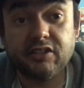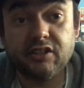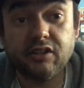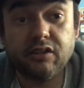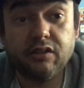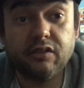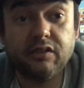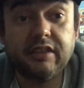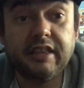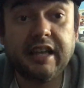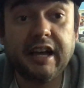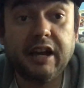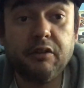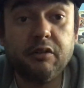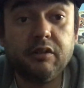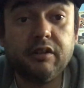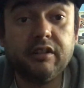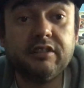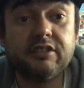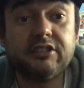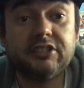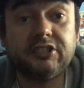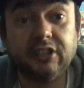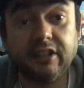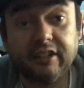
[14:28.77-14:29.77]
So that
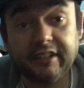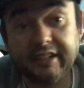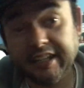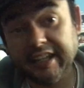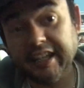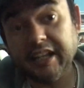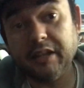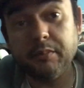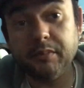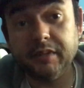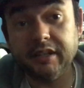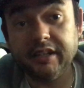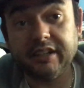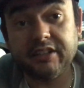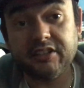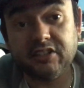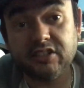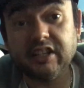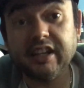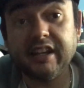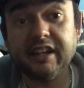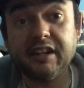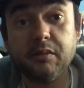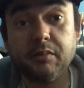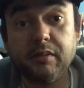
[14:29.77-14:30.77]
one started getting me
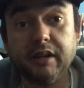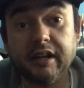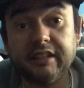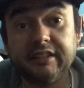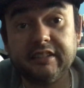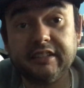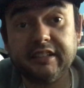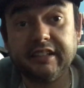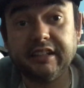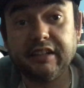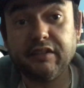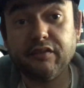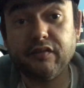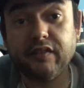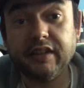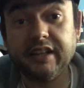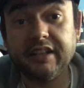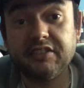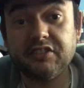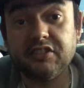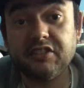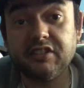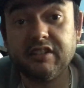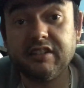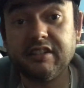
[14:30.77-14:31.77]
excited about the
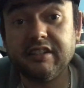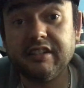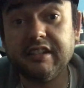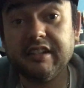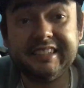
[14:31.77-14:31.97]
convention.